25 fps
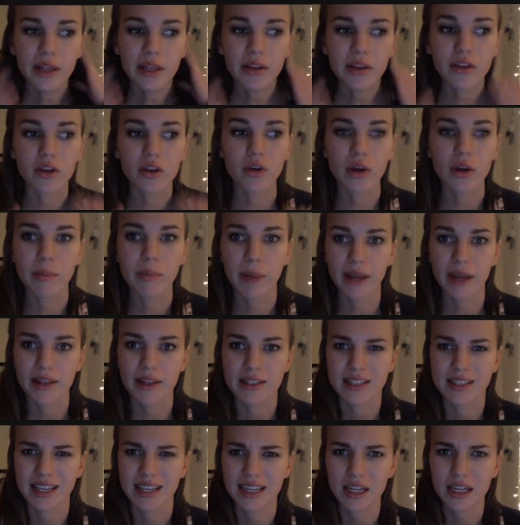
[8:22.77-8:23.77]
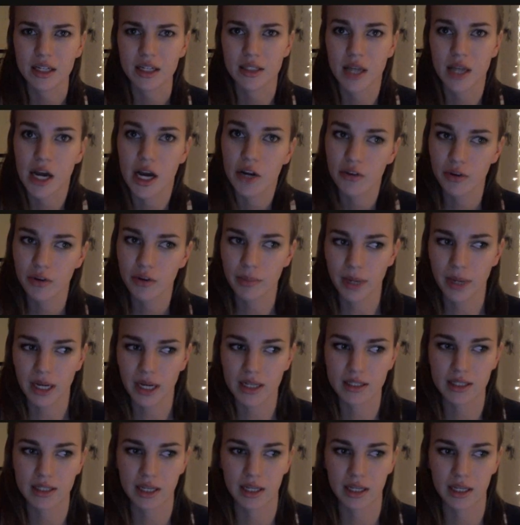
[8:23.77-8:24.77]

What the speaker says: You can buy this kit. It's $100.